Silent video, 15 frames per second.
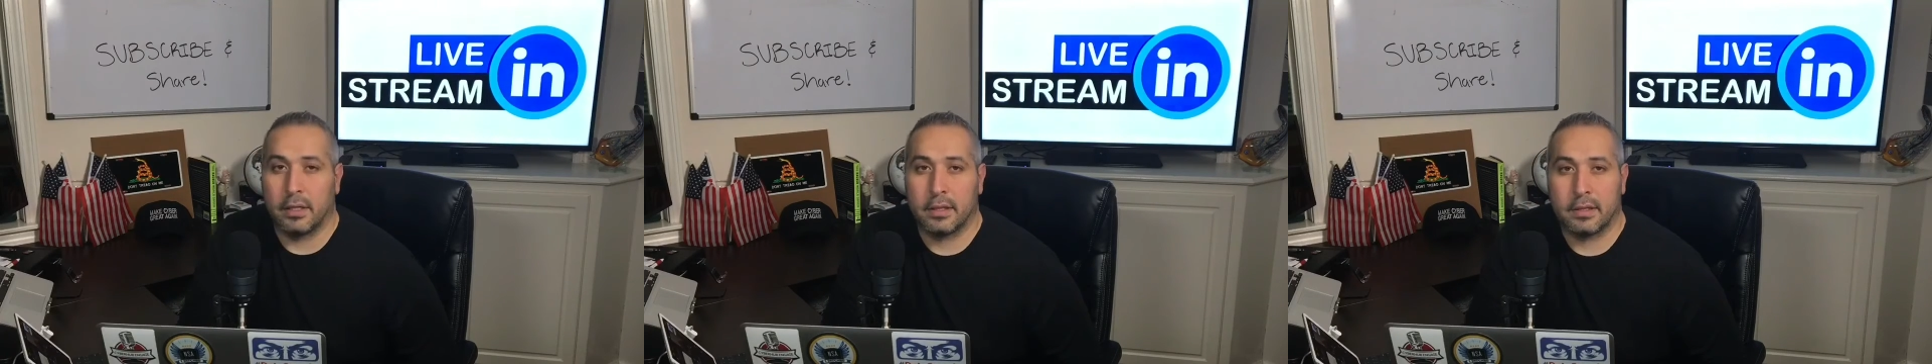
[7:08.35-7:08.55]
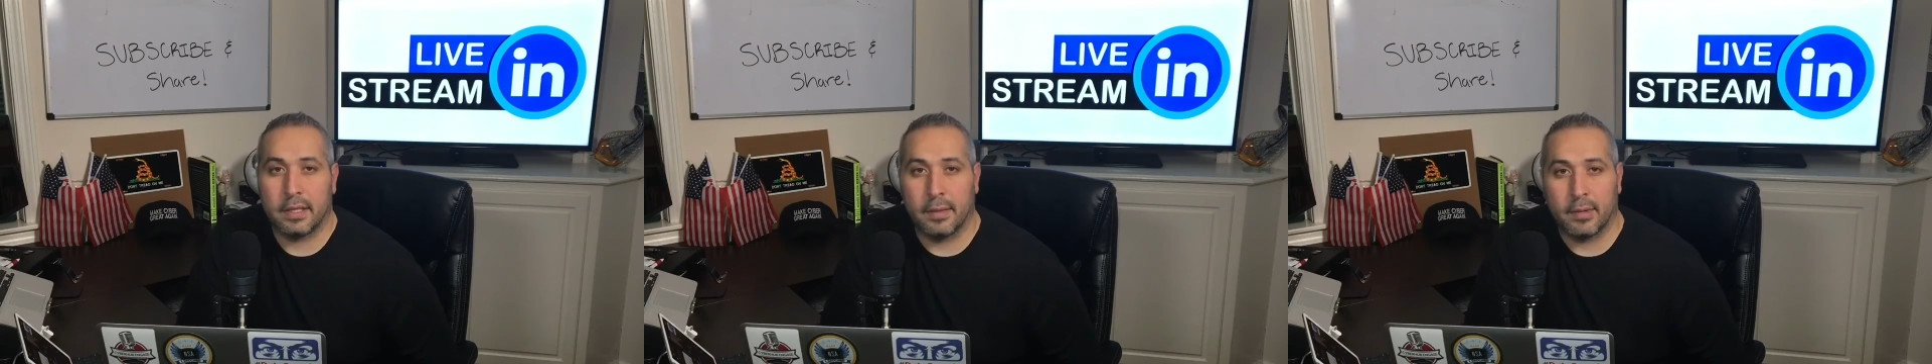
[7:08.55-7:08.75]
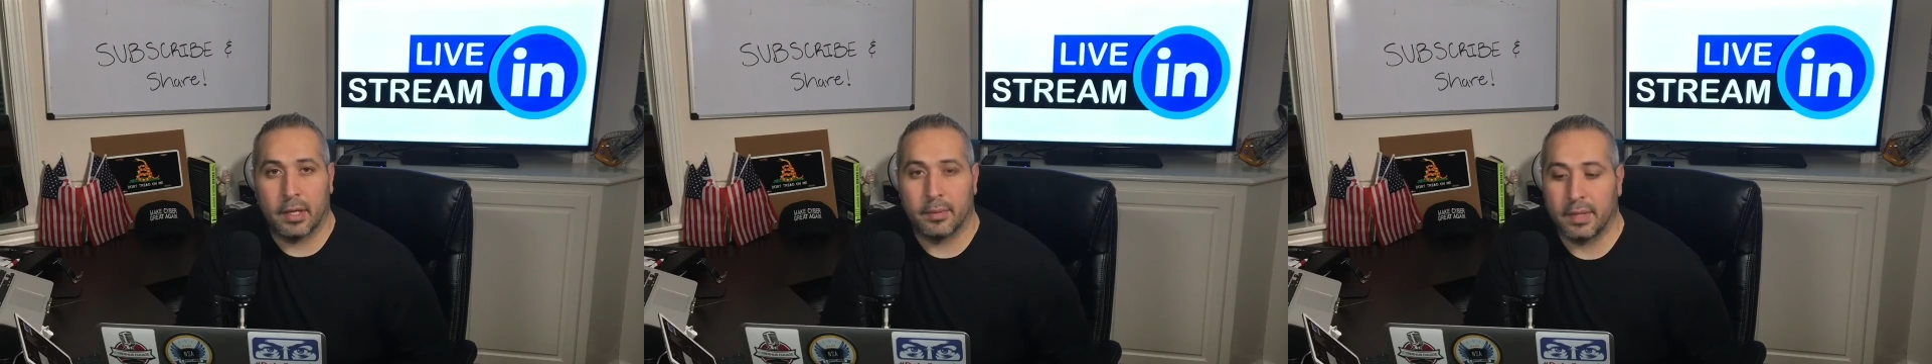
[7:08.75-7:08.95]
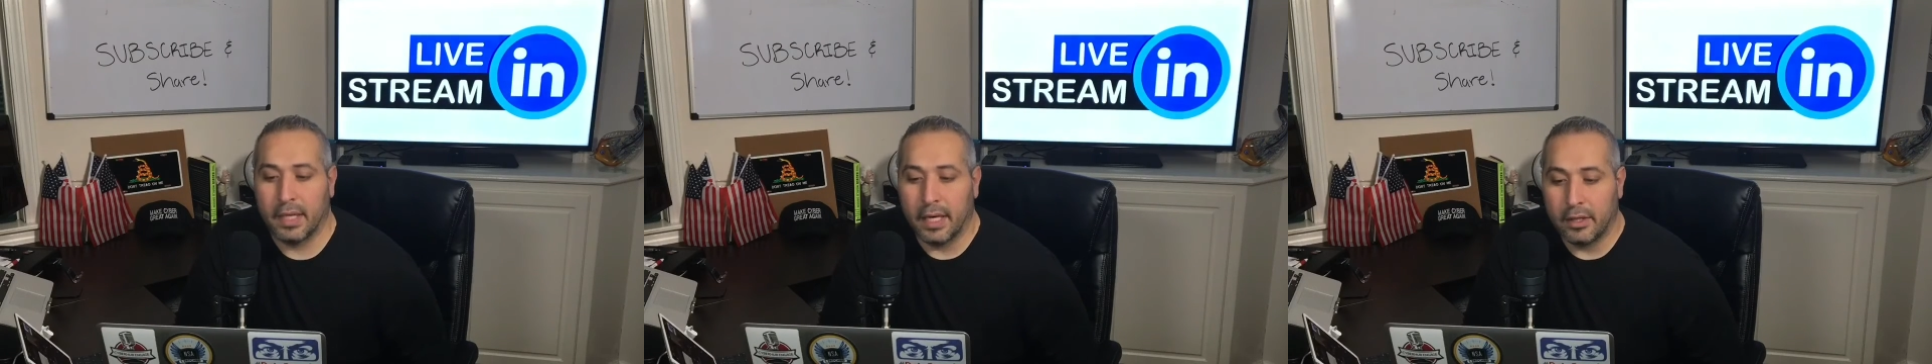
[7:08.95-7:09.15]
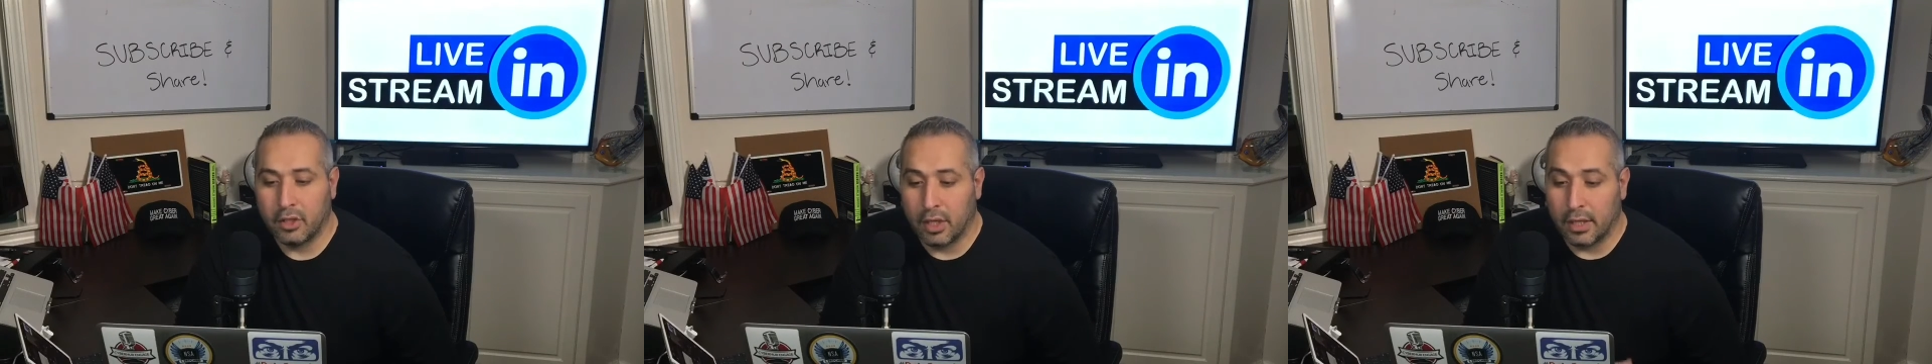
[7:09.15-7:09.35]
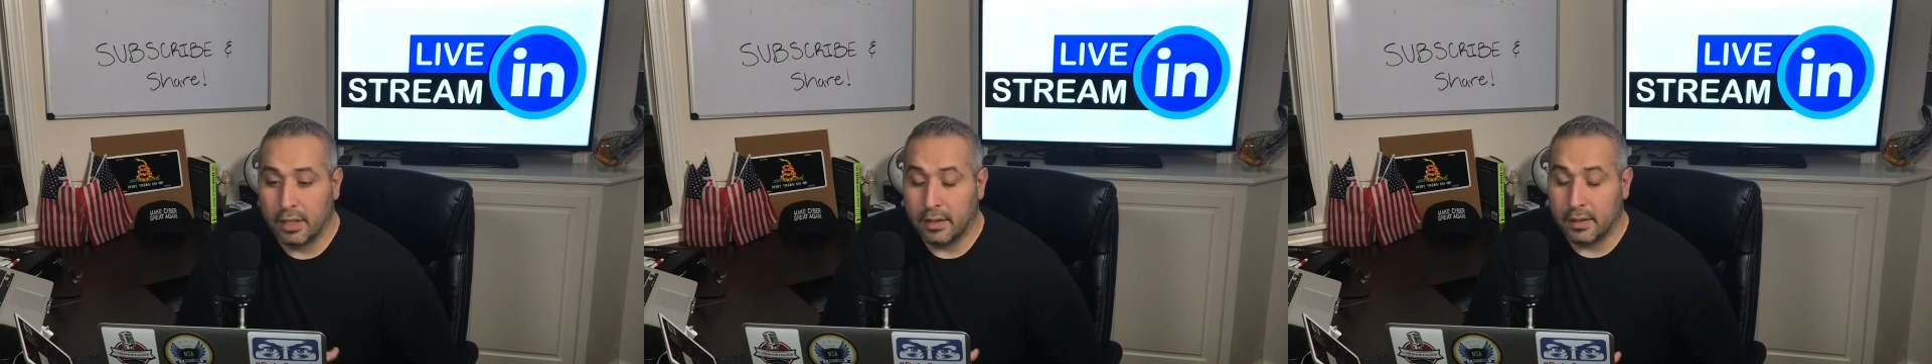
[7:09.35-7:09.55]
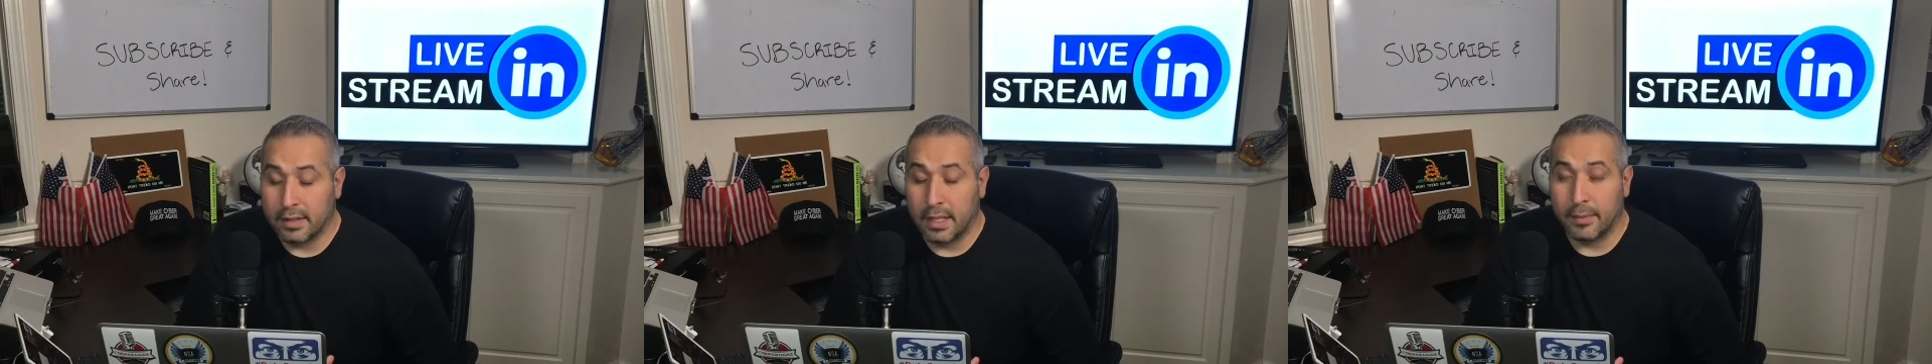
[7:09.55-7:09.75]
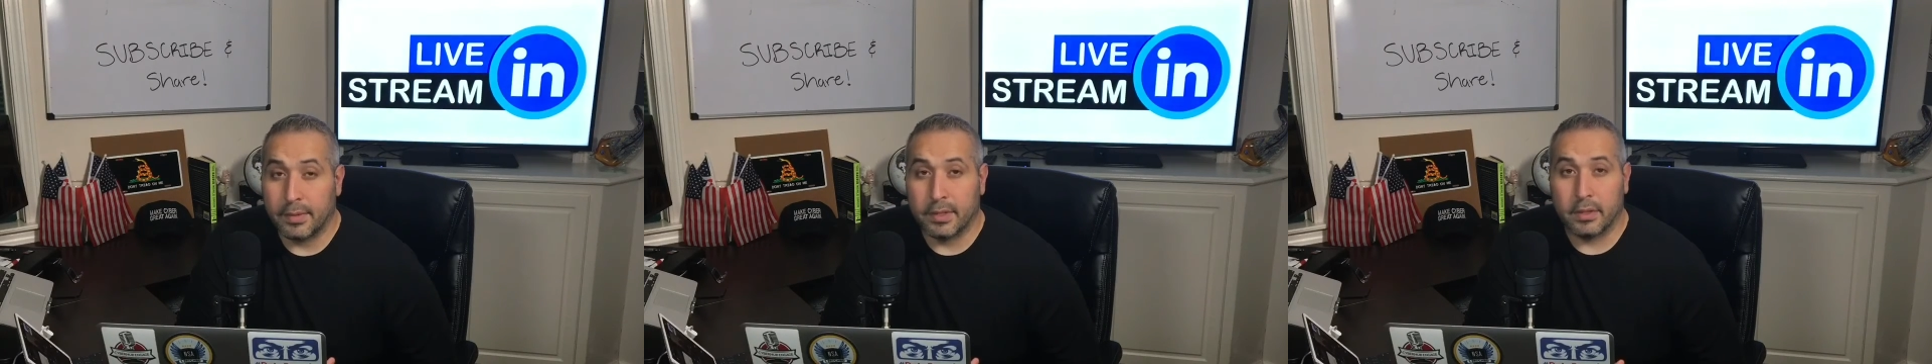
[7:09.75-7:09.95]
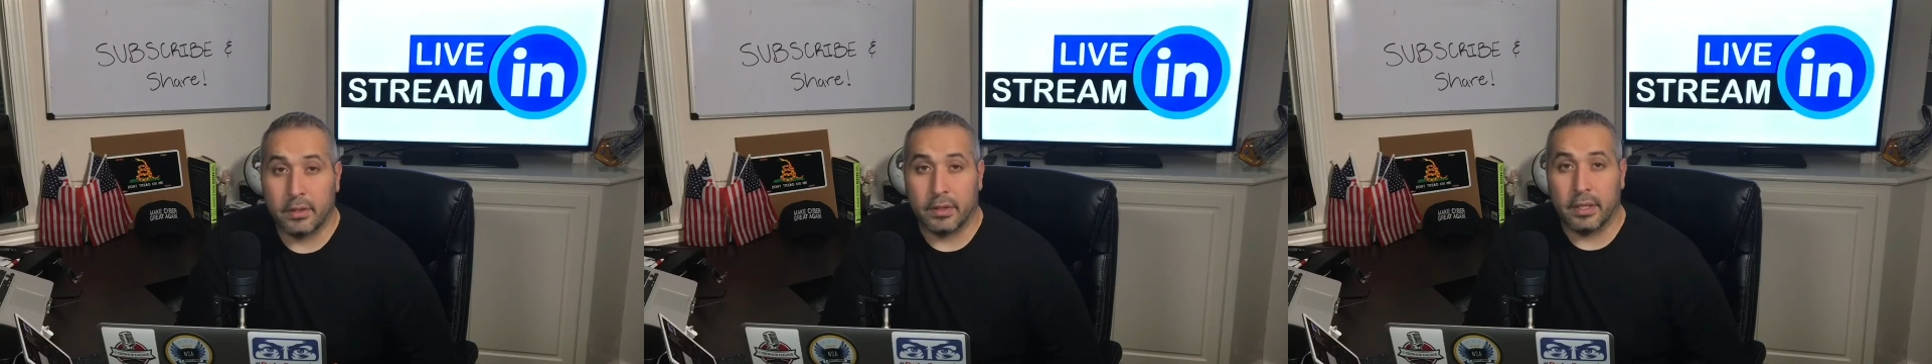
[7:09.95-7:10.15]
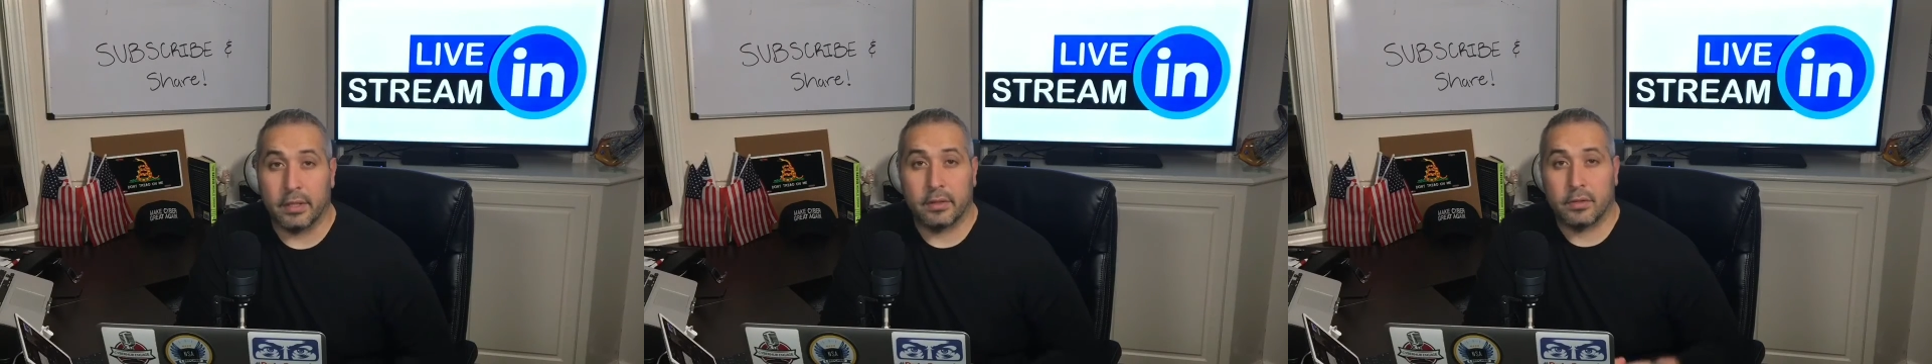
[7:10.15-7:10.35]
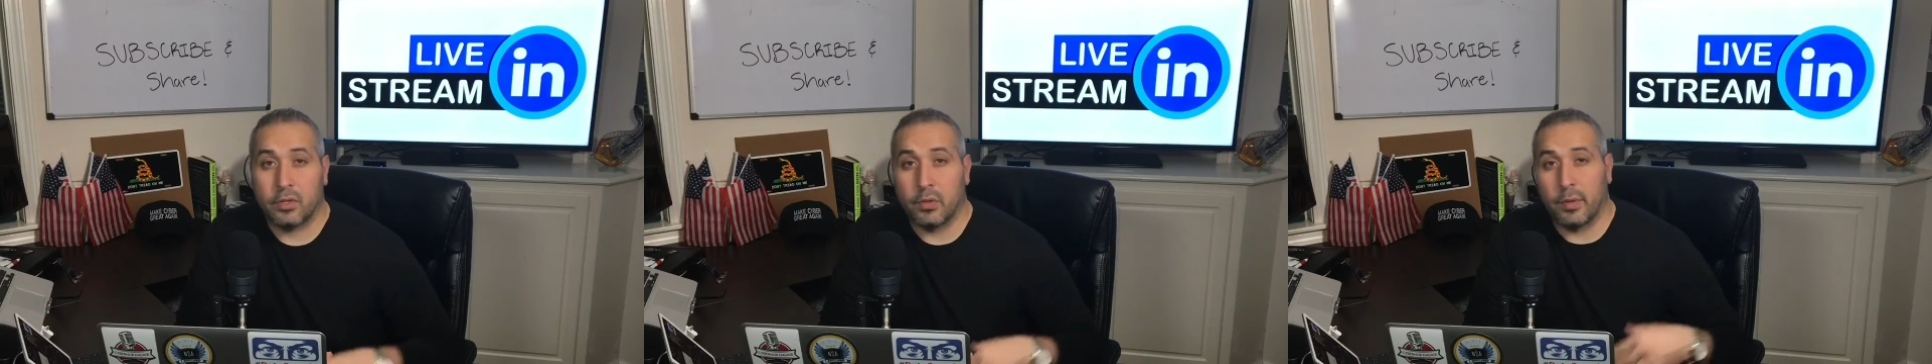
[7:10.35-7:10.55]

CyberHub Engage and in the cybersecurity industry,